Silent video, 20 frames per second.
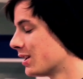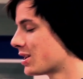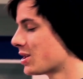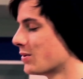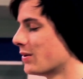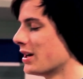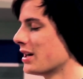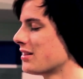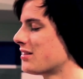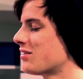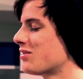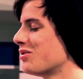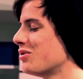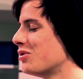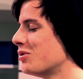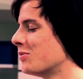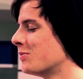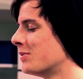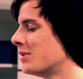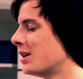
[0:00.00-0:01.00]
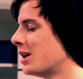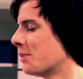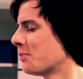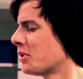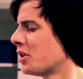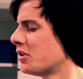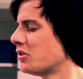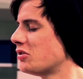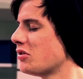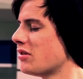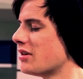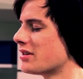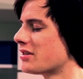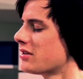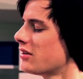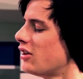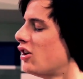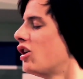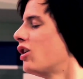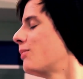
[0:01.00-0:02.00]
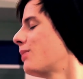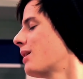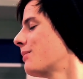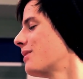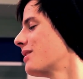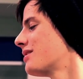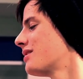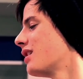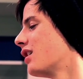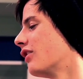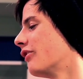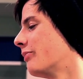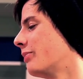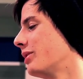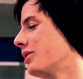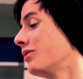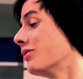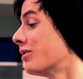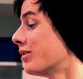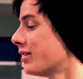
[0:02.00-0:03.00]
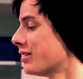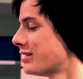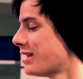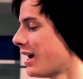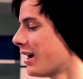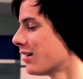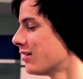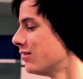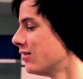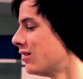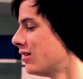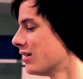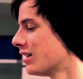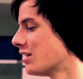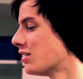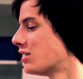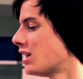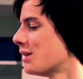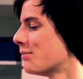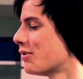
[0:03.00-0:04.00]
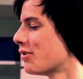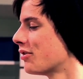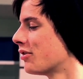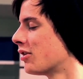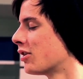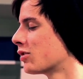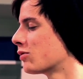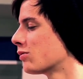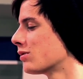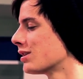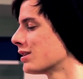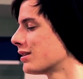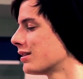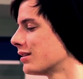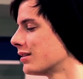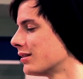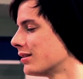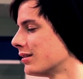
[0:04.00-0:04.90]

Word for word: So I assume I'm gonna do this all by myself, but you're gonna tag along and claim all the hard work?